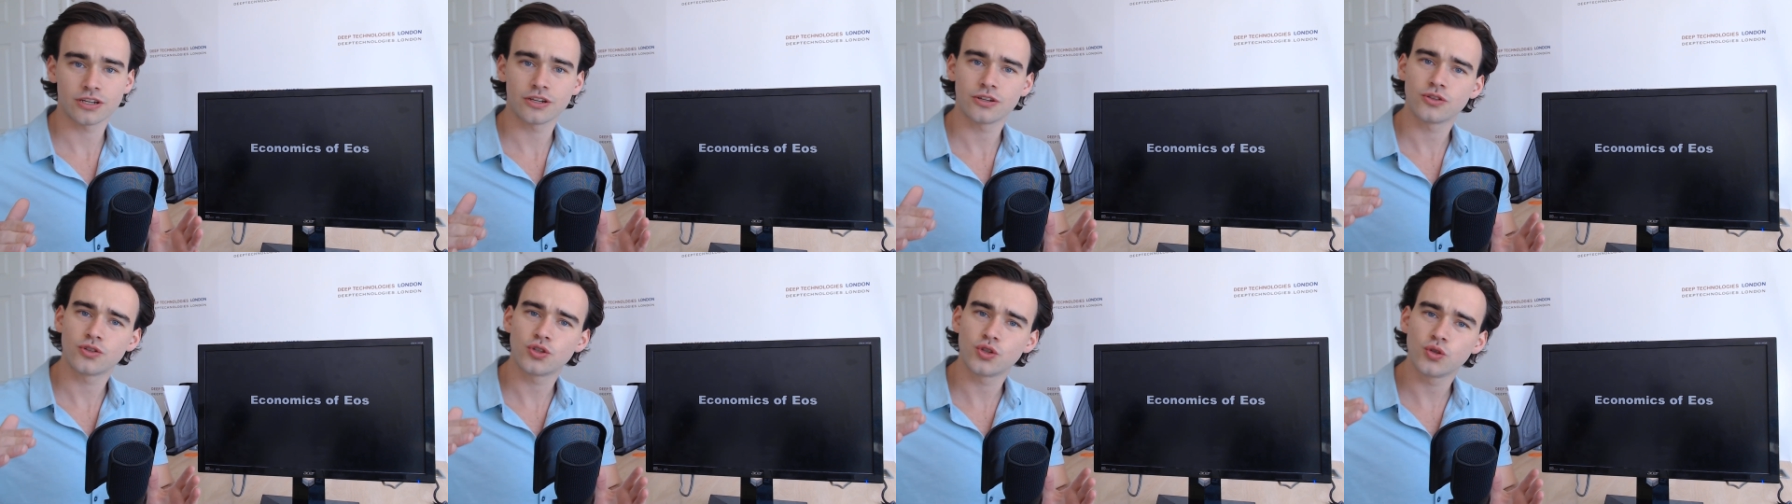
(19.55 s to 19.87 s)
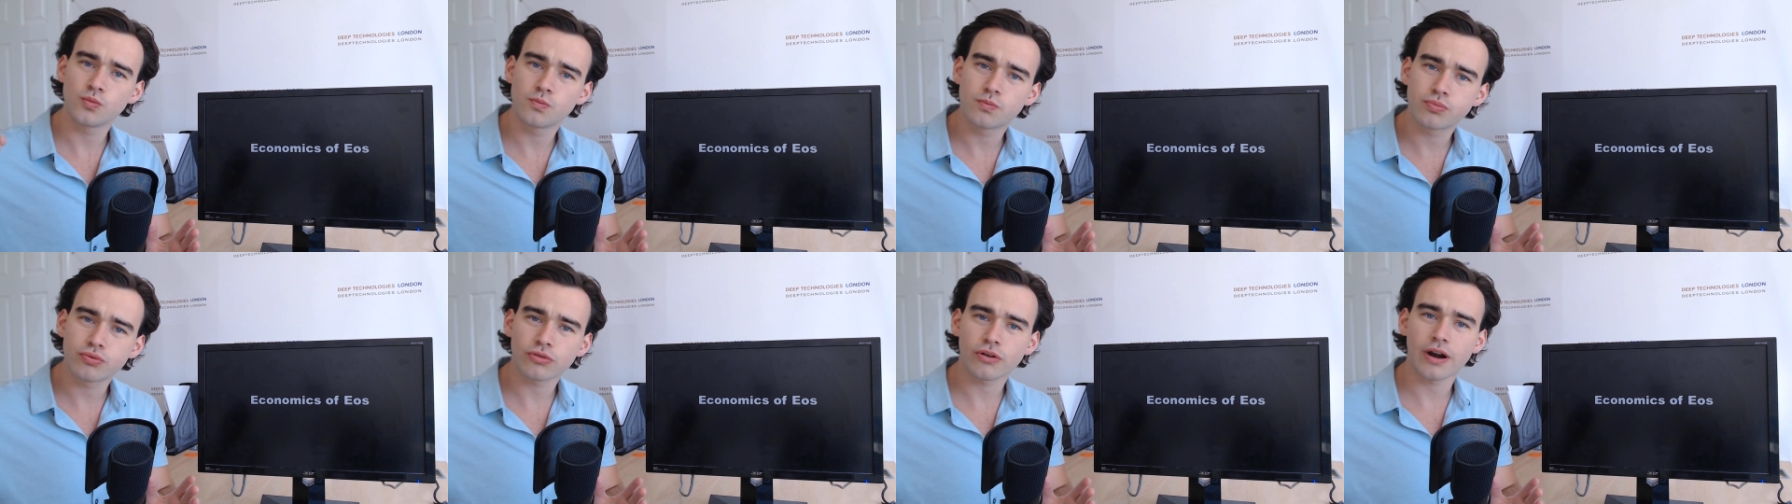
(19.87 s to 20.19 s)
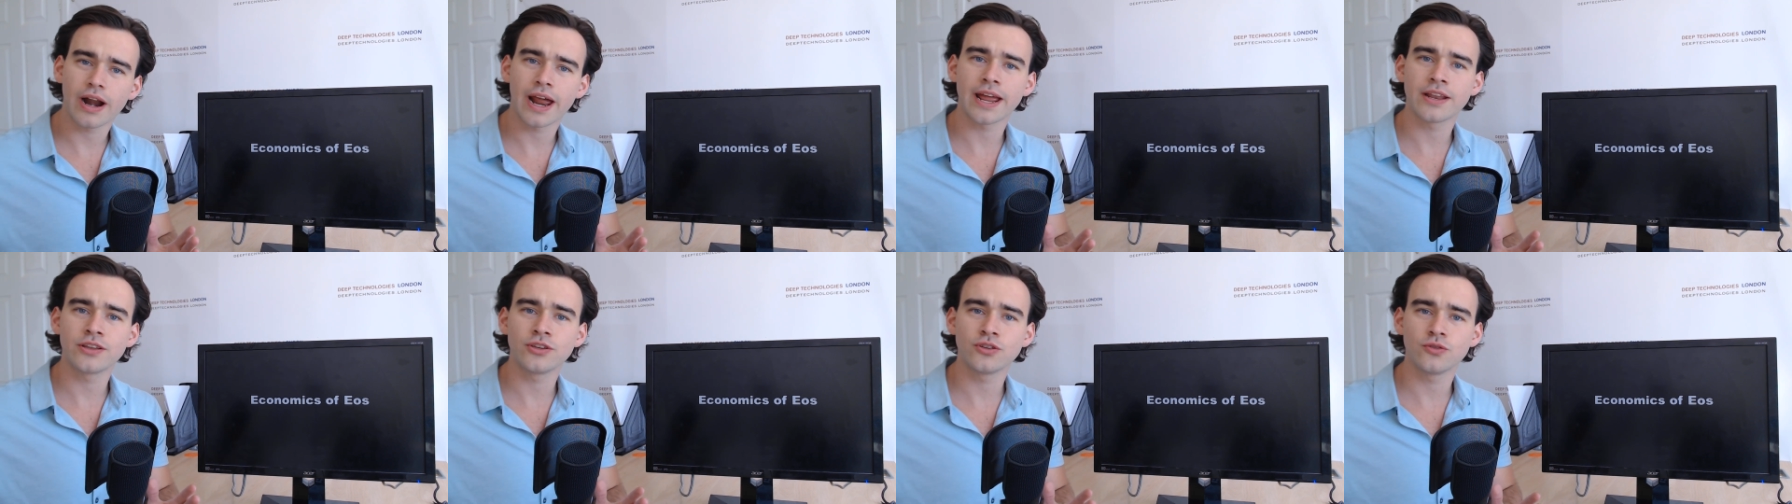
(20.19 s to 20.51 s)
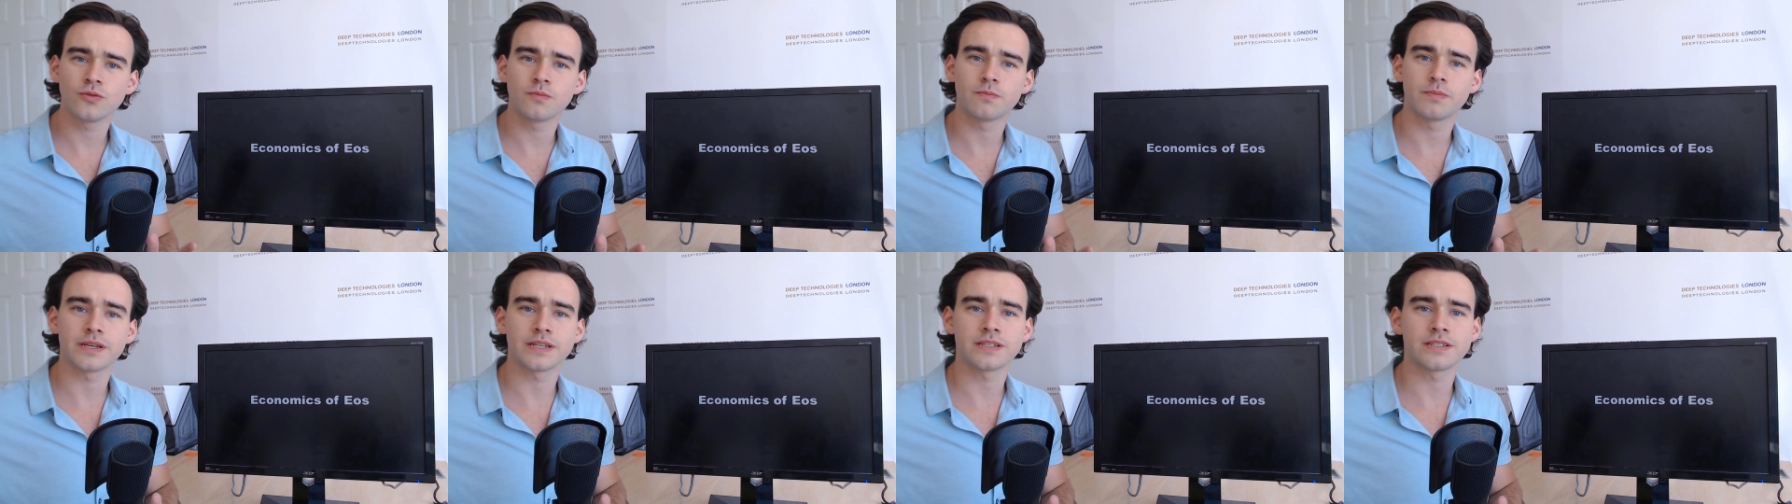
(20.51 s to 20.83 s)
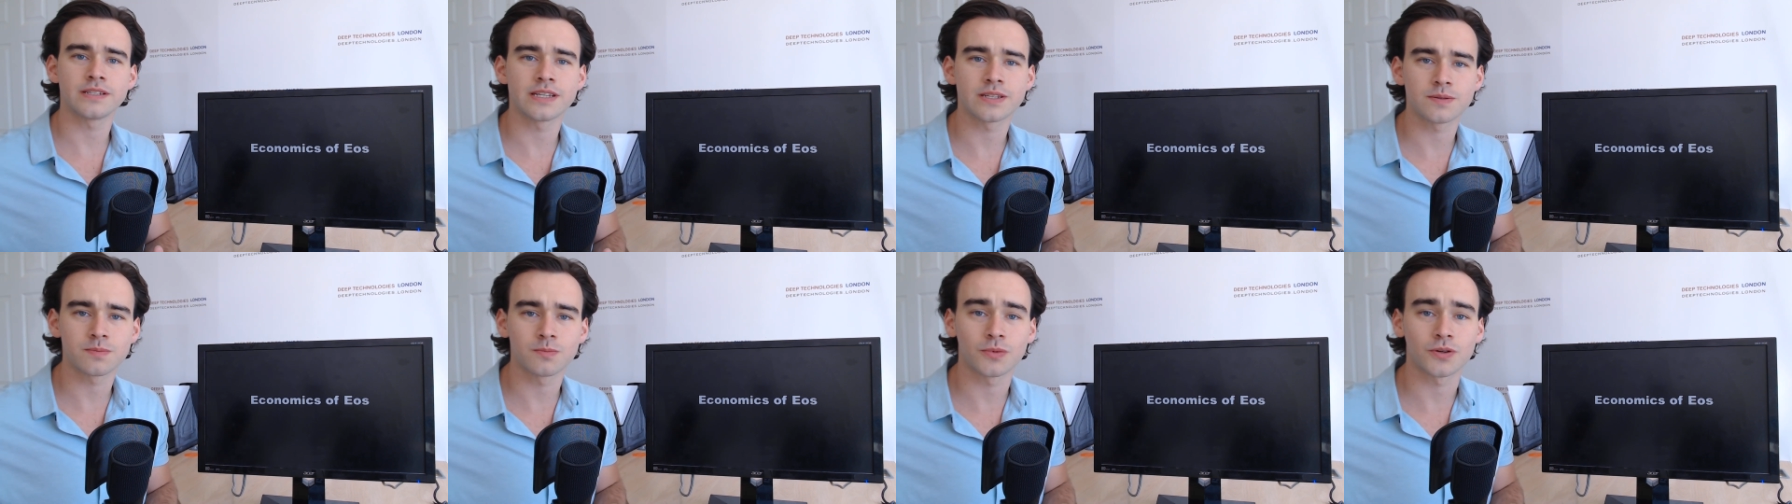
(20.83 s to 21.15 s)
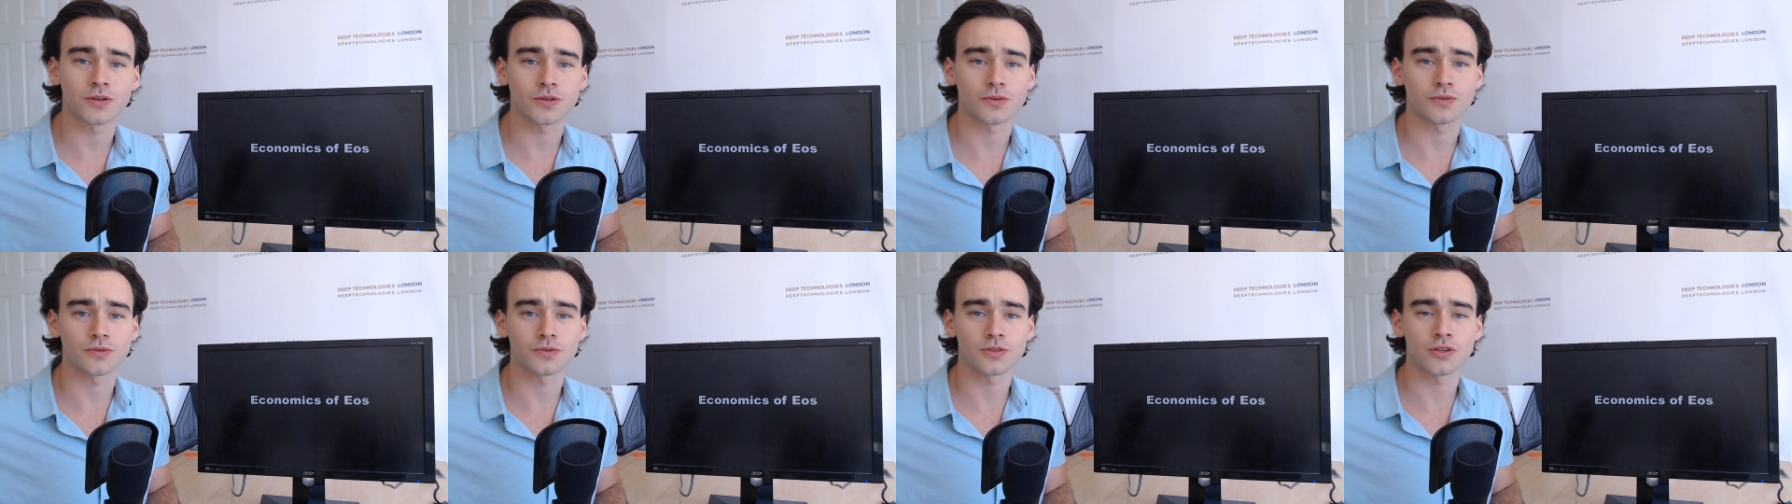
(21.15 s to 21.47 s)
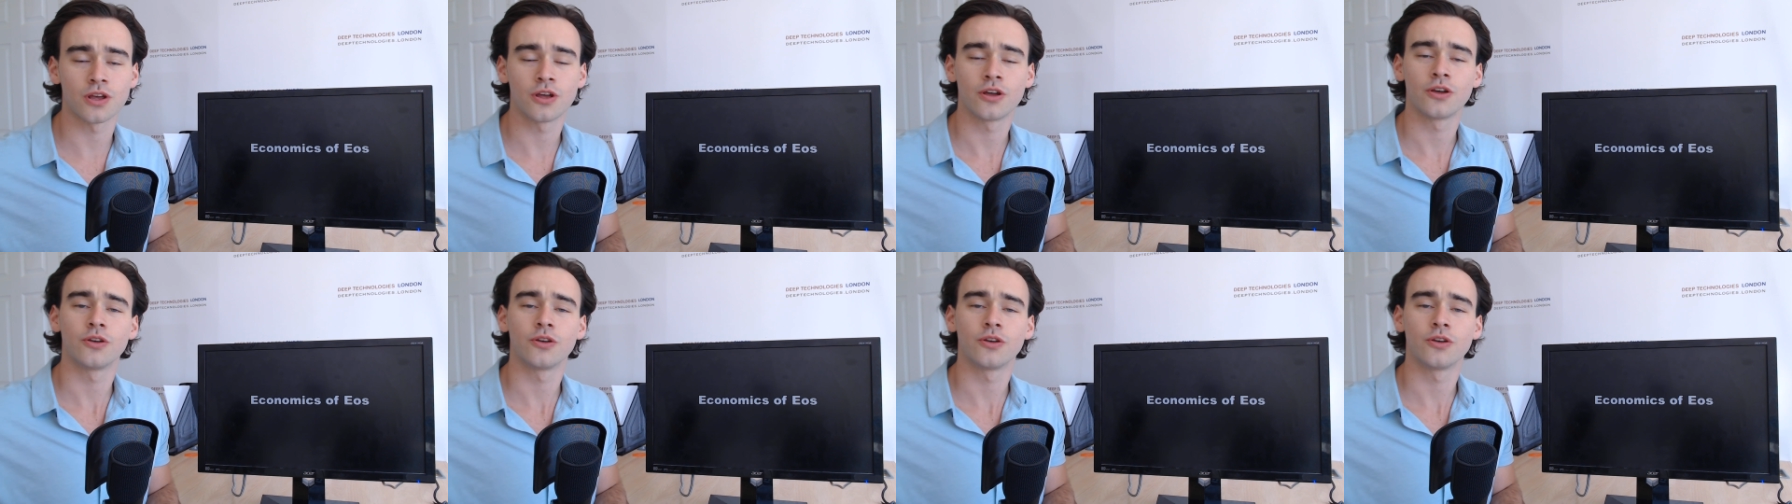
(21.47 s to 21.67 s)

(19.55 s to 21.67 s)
to brand new business models